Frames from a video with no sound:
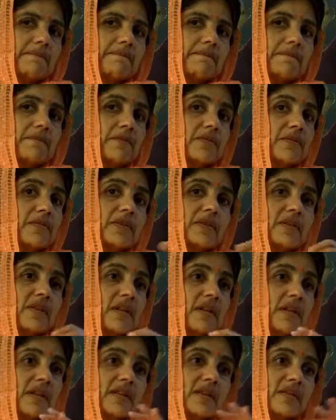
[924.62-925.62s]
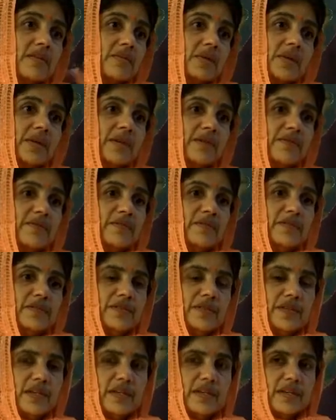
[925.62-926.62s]
So this is another wonderful
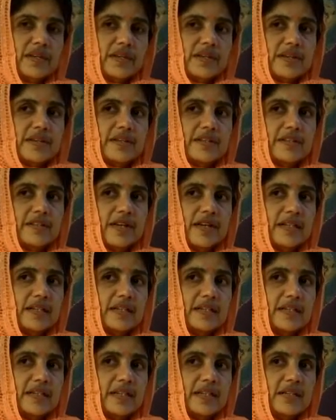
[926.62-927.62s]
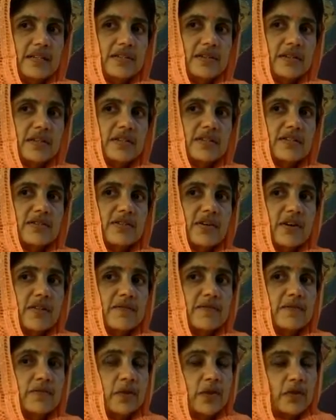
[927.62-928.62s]
thing is that the teacher does not
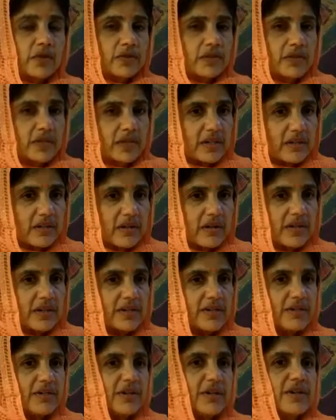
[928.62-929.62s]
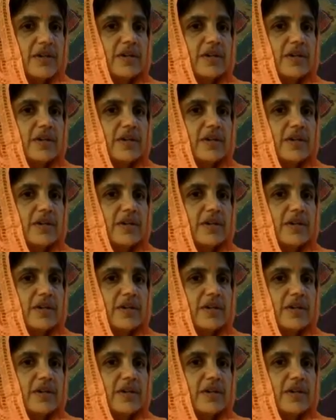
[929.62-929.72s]
force the knowledge